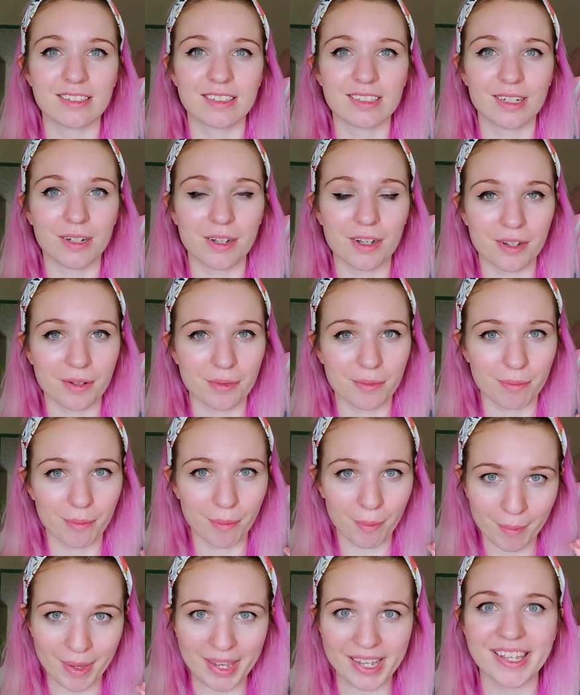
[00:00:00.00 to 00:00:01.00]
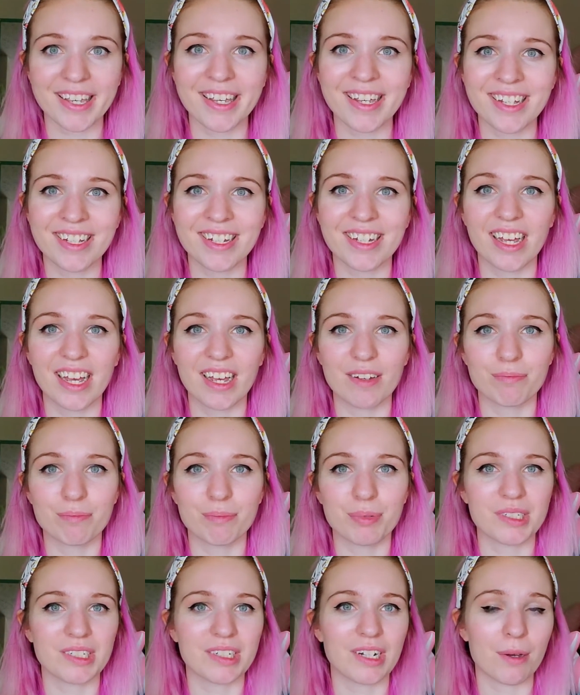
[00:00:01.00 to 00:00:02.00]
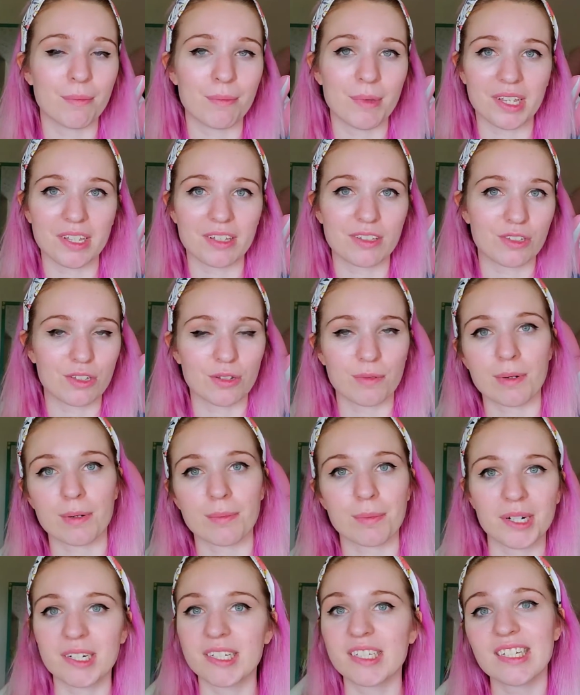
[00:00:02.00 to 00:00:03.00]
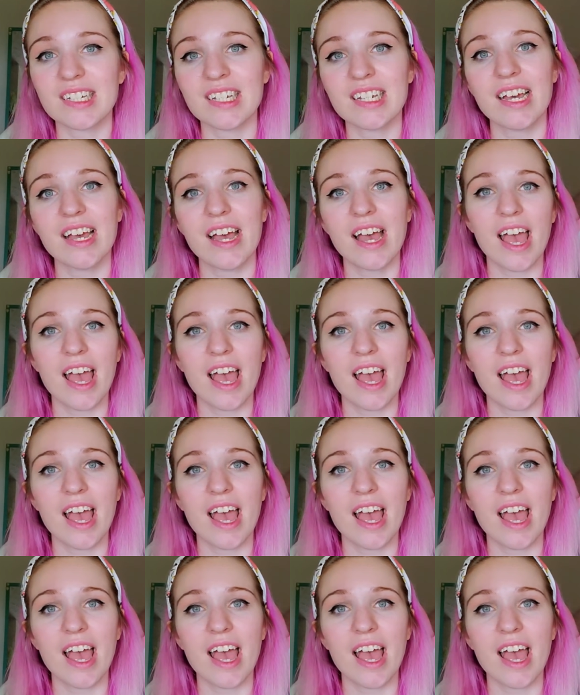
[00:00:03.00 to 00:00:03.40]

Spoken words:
to make it but not make it super pricey,